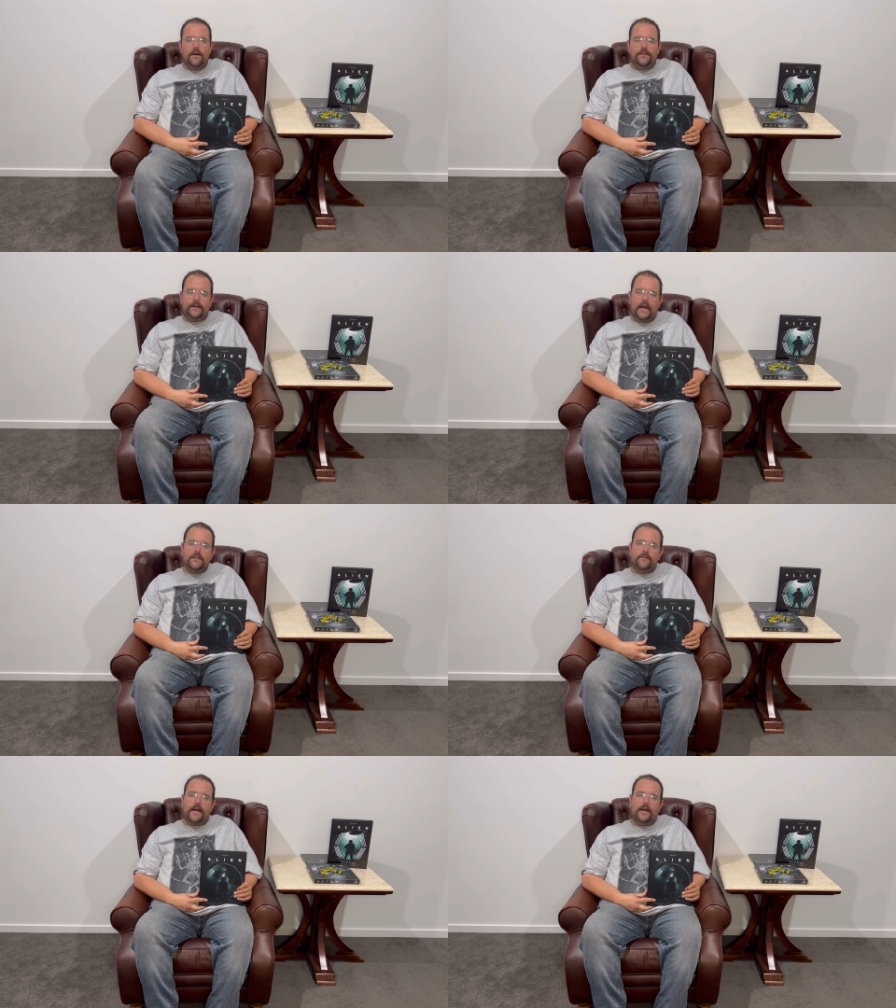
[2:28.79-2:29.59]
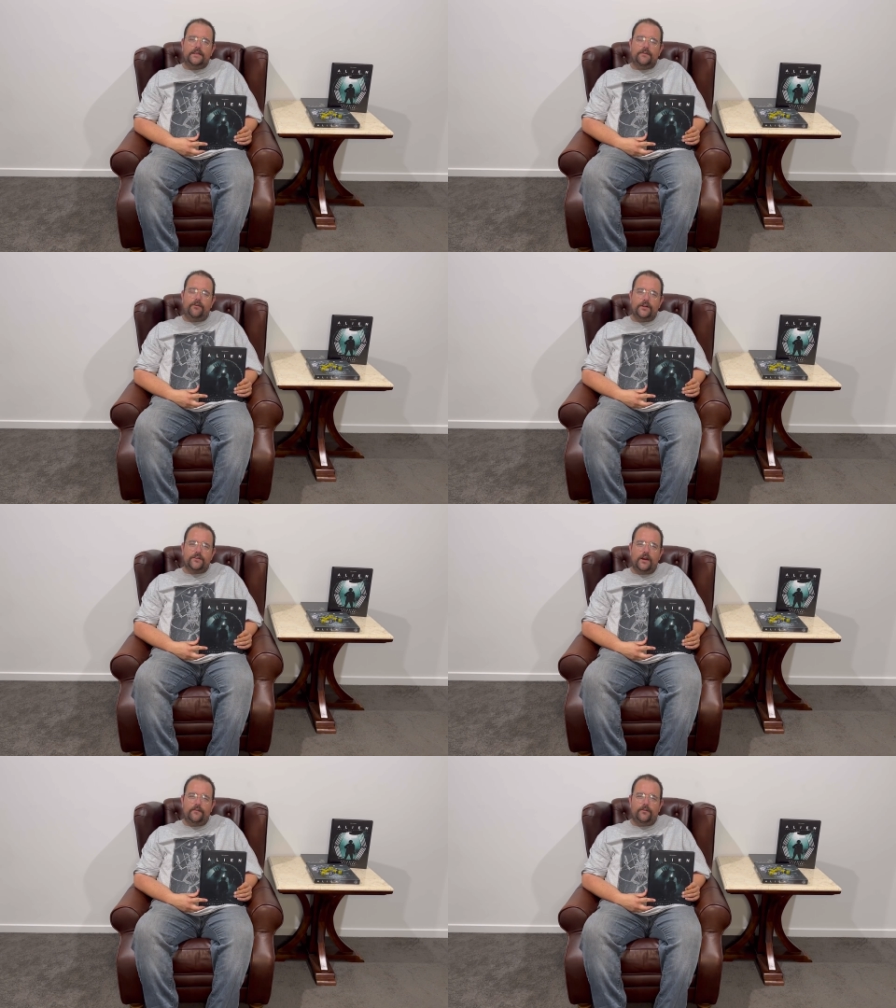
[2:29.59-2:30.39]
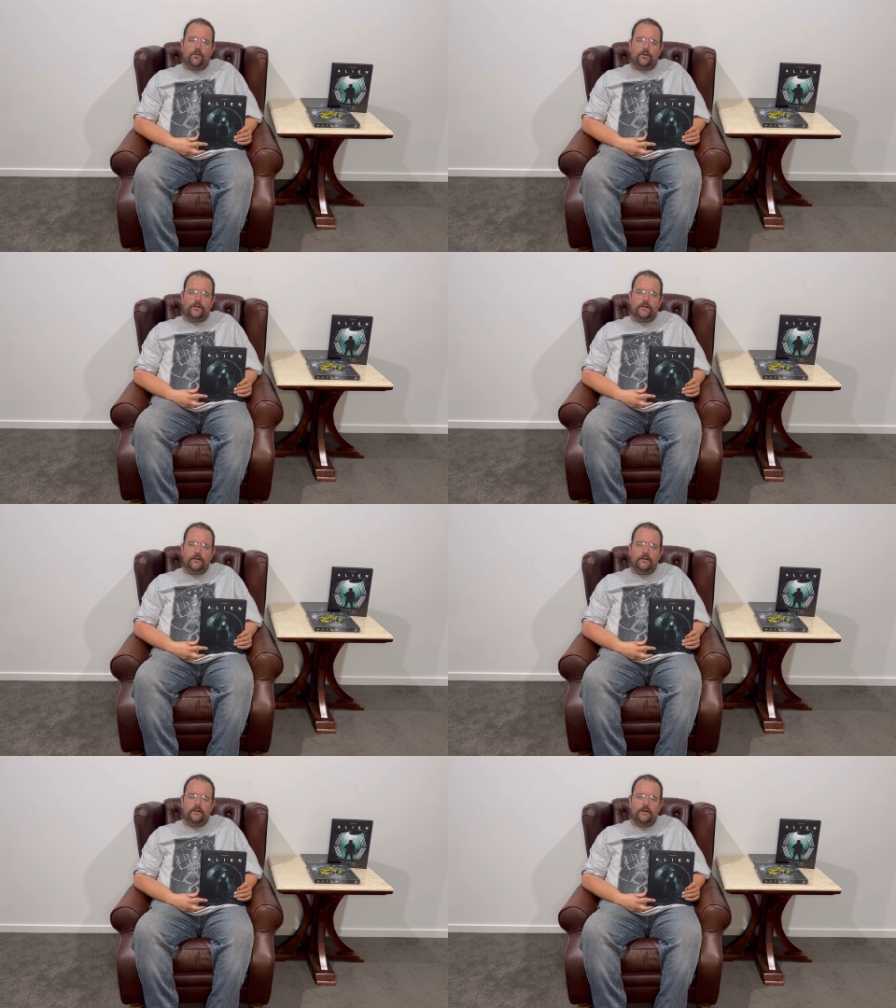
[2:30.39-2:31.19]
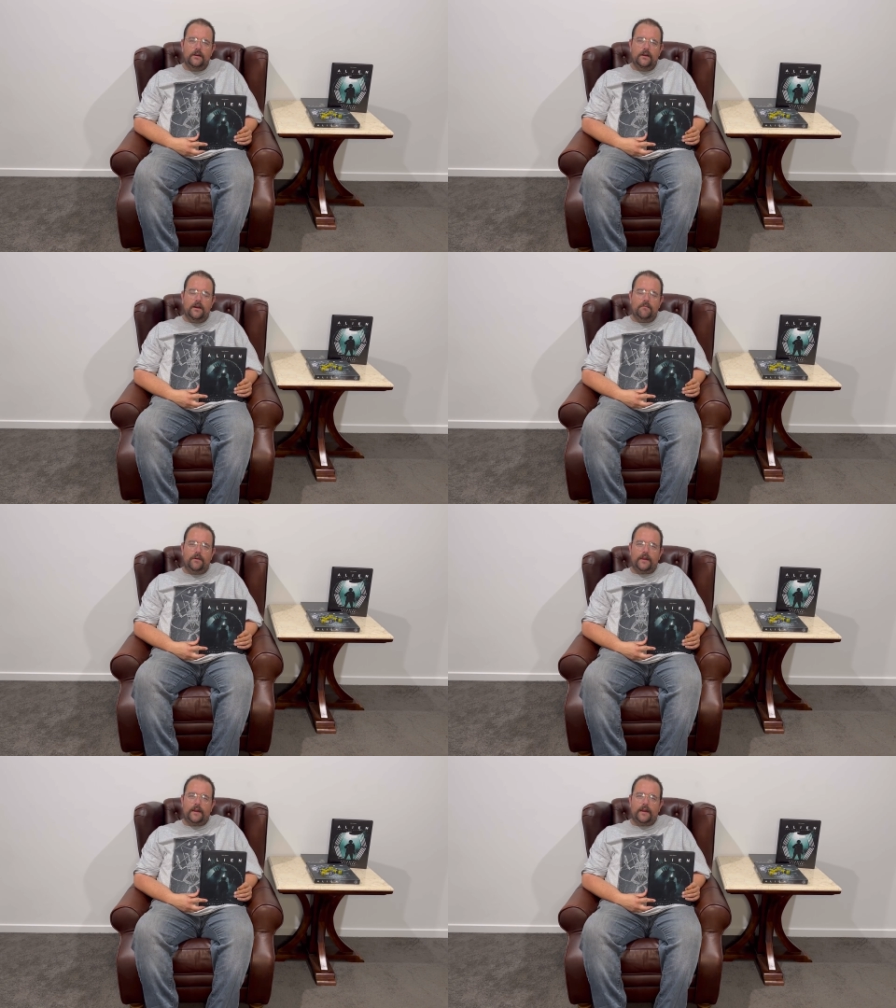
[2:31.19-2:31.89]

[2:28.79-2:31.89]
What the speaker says: The game mechanics are pretty straightforward, but